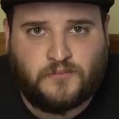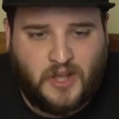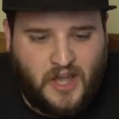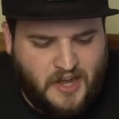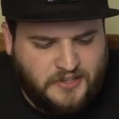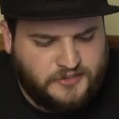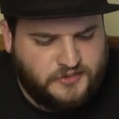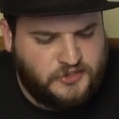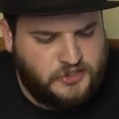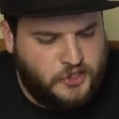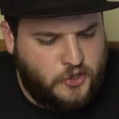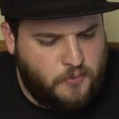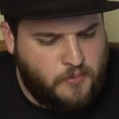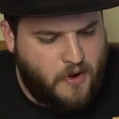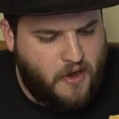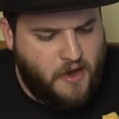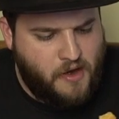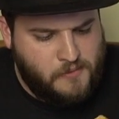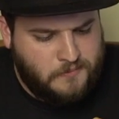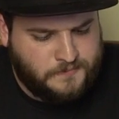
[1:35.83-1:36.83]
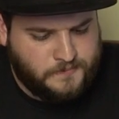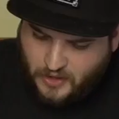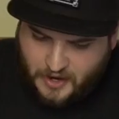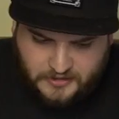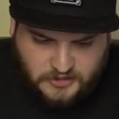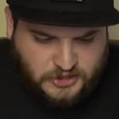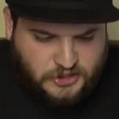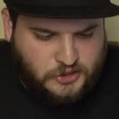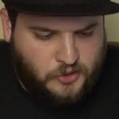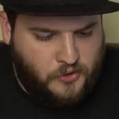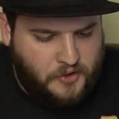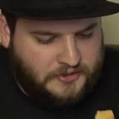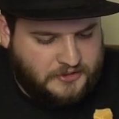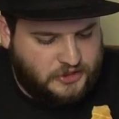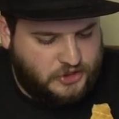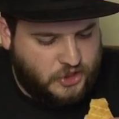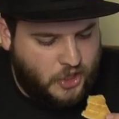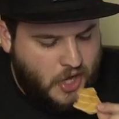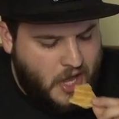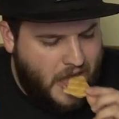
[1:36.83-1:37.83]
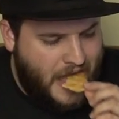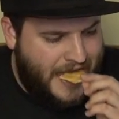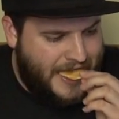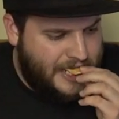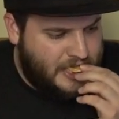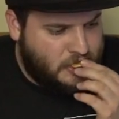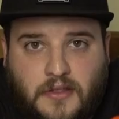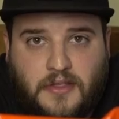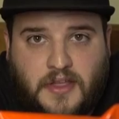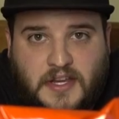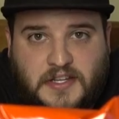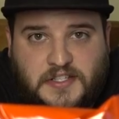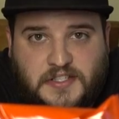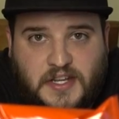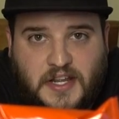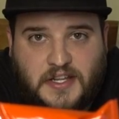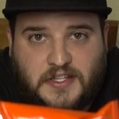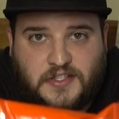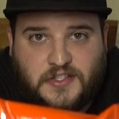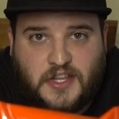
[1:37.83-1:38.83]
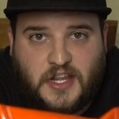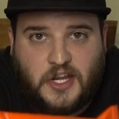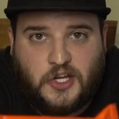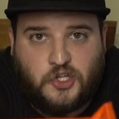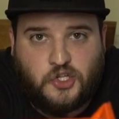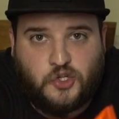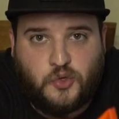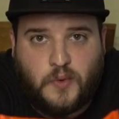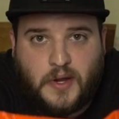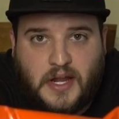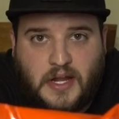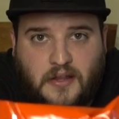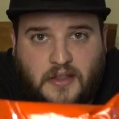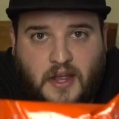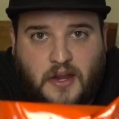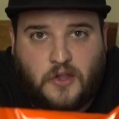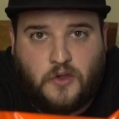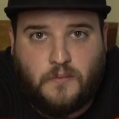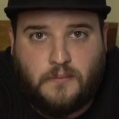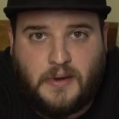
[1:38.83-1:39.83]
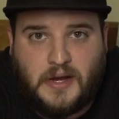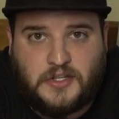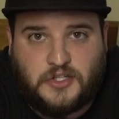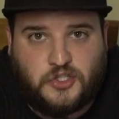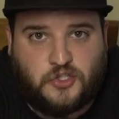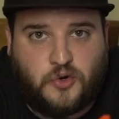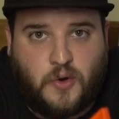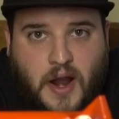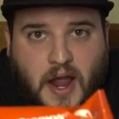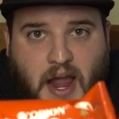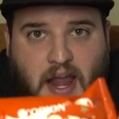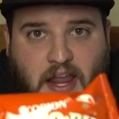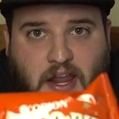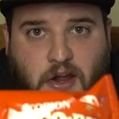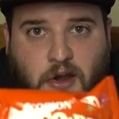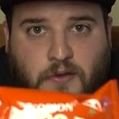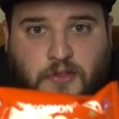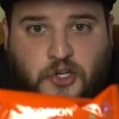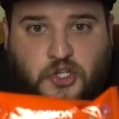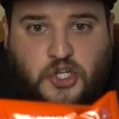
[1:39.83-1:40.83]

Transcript: I see you, bro. I see you looking good. This is the treat that you must try here, the